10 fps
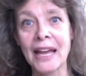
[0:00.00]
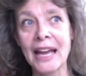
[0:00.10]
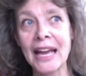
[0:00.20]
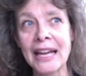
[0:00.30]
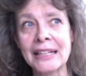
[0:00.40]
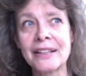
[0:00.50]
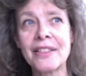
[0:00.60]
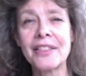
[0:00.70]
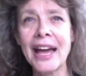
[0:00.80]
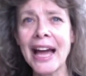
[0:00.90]
And
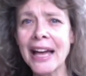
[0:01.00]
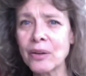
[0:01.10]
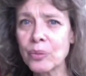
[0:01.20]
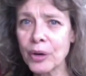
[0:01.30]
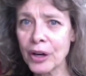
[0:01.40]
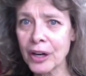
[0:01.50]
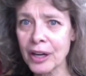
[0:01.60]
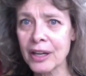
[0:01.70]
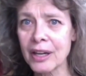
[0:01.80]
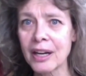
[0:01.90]
that work
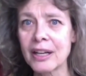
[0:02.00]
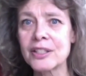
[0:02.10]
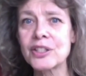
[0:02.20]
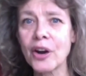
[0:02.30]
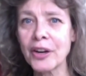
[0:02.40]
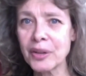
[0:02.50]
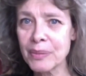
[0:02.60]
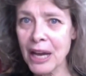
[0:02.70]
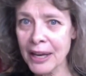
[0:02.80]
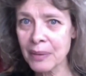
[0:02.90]
started
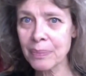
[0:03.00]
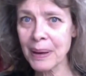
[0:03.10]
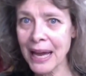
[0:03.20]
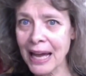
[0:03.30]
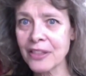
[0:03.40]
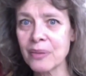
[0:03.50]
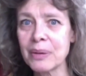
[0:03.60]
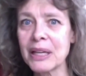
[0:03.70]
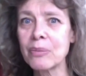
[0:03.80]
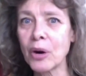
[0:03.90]
me on a path of
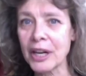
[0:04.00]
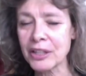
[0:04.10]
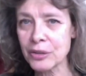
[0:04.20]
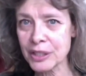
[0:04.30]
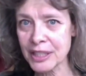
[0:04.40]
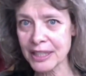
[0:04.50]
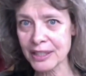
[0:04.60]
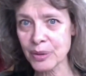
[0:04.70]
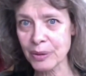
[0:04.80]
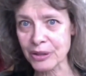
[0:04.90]
being more interested in
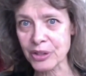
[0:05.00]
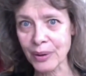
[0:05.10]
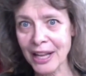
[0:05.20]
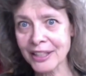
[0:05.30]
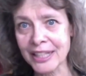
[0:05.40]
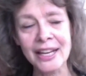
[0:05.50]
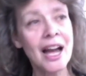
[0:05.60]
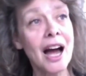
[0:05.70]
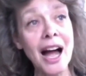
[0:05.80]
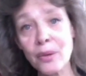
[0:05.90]
spirituality.
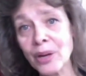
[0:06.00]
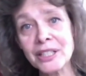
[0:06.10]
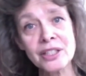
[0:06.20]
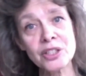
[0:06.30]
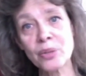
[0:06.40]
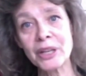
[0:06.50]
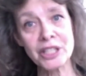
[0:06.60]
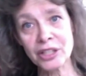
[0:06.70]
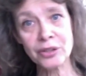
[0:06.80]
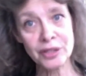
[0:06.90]
I wasn't so
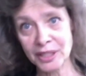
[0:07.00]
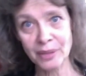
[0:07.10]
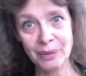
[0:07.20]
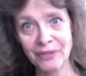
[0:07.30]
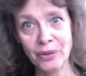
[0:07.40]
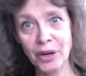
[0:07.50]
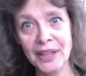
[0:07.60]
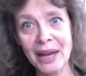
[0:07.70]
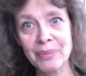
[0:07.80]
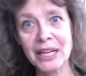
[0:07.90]
much interested before
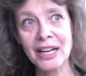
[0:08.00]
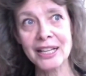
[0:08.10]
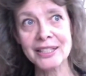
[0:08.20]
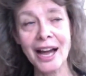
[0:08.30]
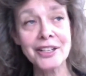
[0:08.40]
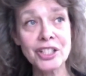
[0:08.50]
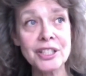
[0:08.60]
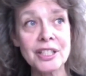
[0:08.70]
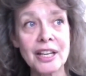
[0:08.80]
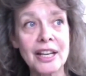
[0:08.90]
that because I
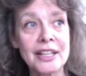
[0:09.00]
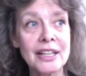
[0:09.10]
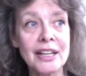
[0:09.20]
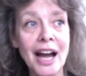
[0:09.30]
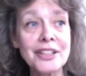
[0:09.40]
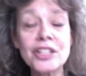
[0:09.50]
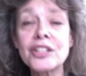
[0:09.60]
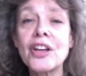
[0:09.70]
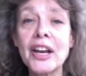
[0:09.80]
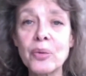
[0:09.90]
just
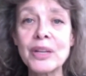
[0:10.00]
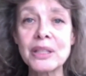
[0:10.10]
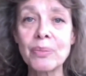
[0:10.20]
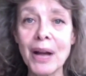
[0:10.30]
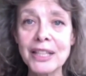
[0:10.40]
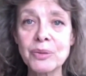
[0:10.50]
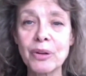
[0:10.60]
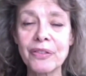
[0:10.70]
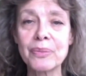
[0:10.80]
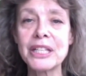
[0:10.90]
thought it wasn't
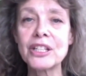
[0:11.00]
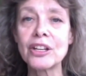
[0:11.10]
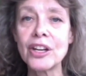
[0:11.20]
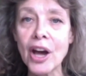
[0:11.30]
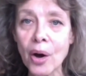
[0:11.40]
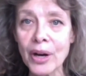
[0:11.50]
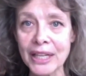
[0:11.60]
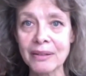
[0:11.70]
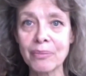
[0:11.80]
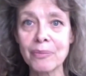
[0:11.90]
possible for me to know
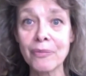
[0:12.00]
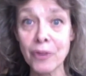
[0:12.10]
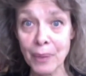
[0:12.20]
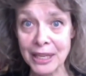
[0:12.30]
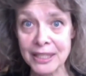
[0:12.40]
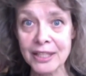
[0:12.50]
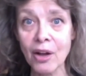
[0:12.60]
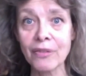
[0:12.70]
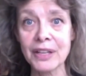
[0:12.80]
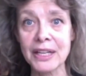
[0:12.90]
it for
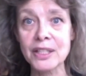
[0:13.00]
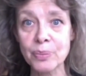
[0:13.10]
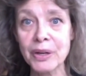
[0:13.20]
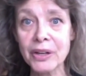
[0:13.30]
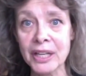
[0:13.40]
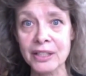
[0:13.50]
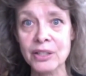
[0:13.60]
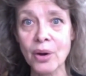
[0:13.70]
myself in experience.